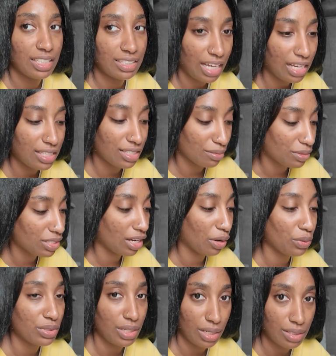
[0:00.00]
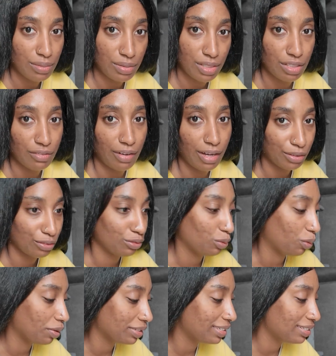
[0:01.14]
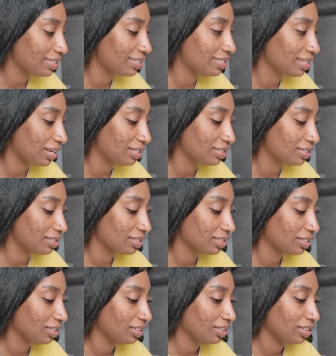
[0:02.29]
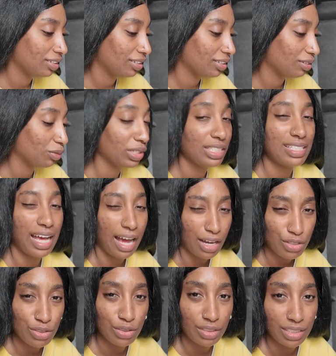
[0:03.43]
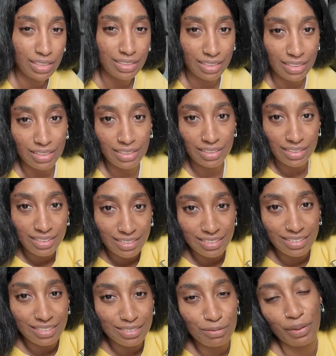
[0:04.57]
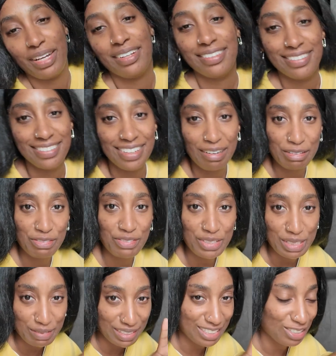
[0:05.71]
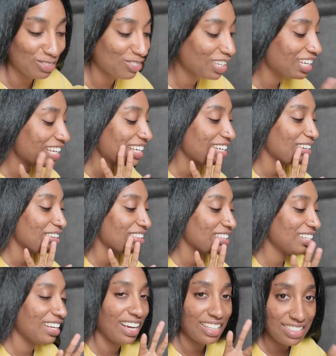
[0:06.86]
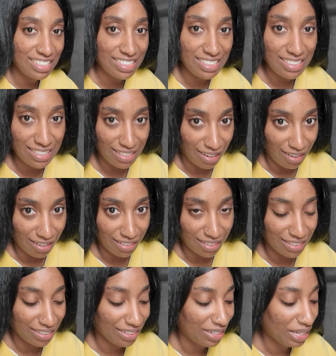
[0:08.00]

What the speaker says: take some stuff out of what it says, what it actually exists. Wait, I'm confusing myself. The Etsy stock